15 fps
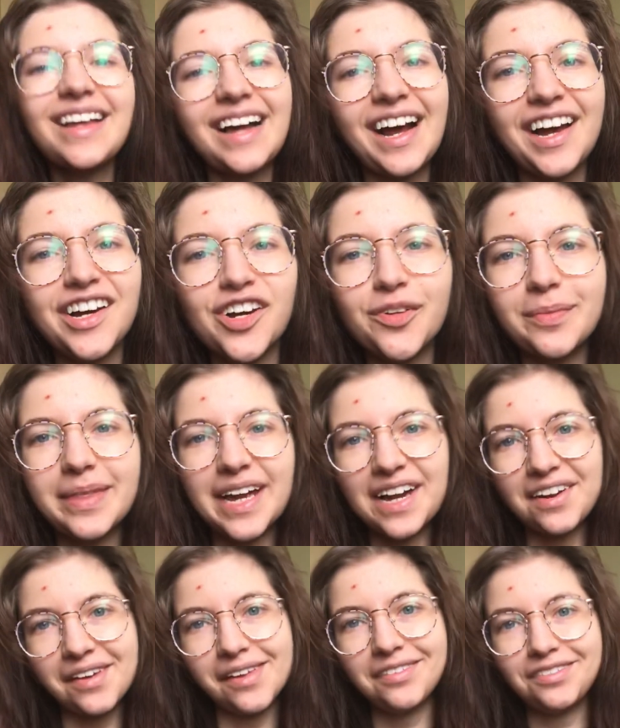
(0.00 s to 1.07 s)
I hope that
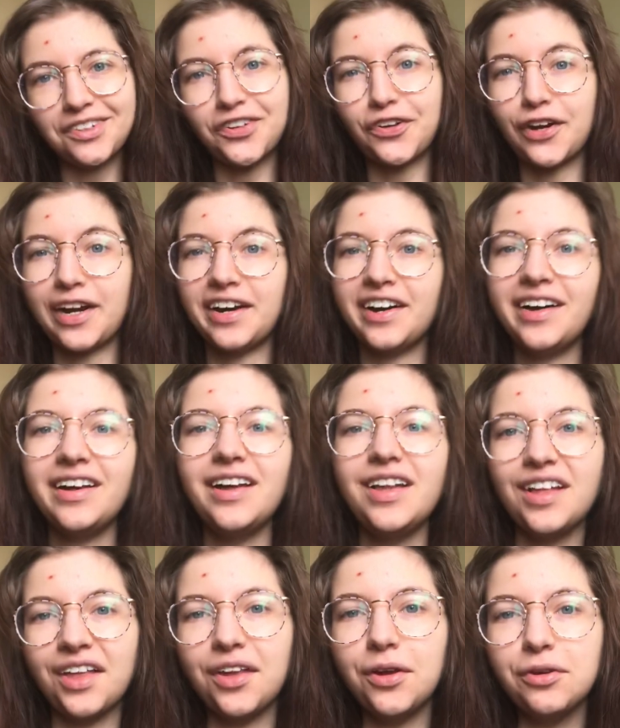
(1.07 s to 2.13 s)
if you're here,
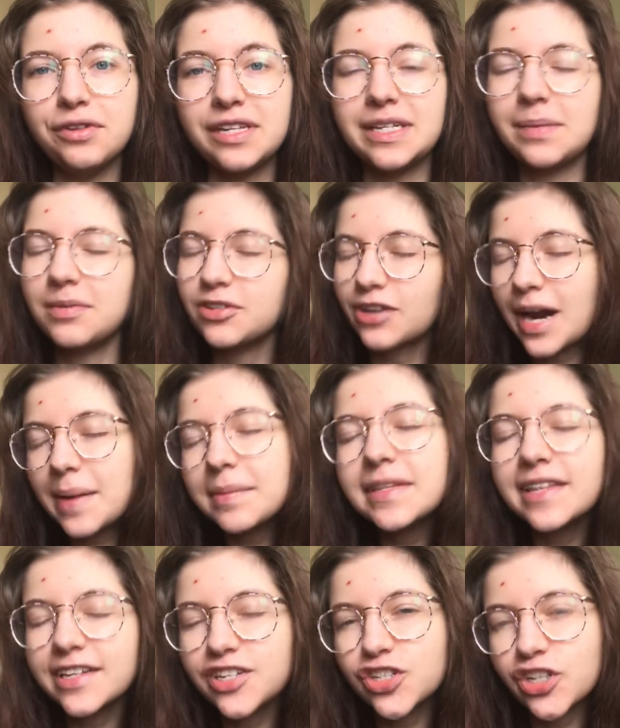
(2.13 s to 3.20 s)
you subscribe to
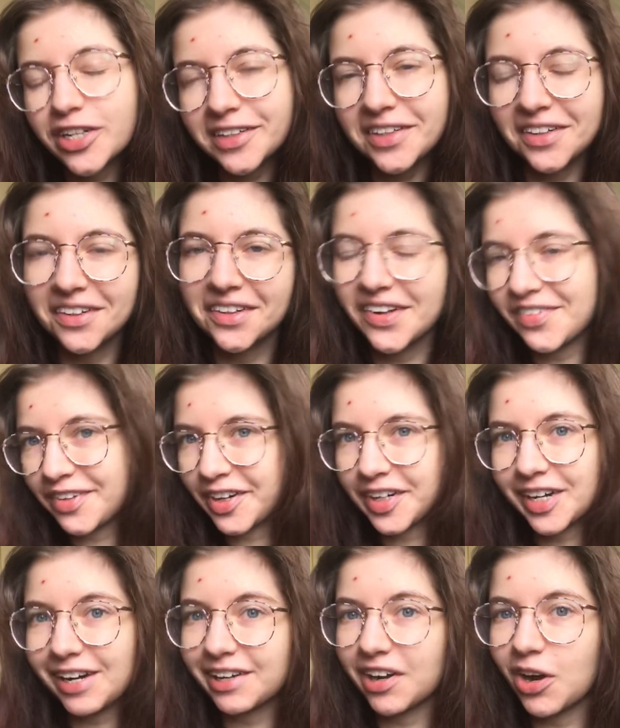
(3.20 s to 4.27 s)
this channel if you're
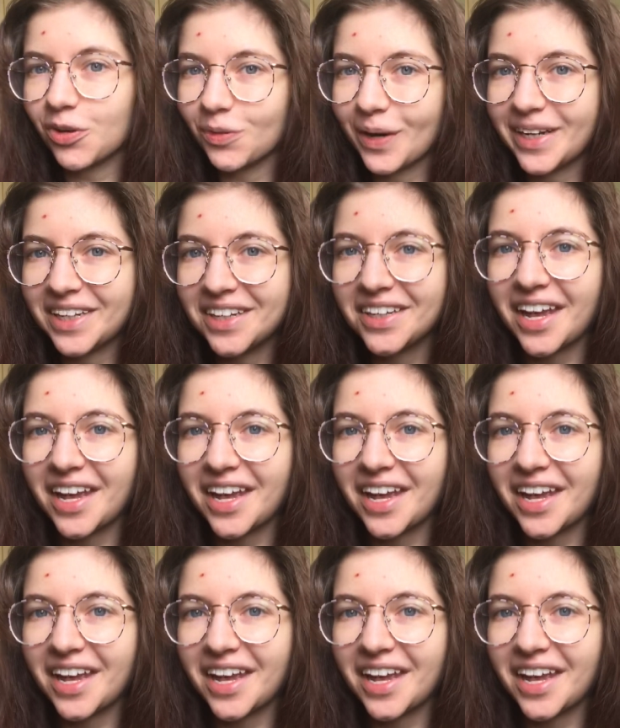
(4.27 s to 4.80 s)
not already,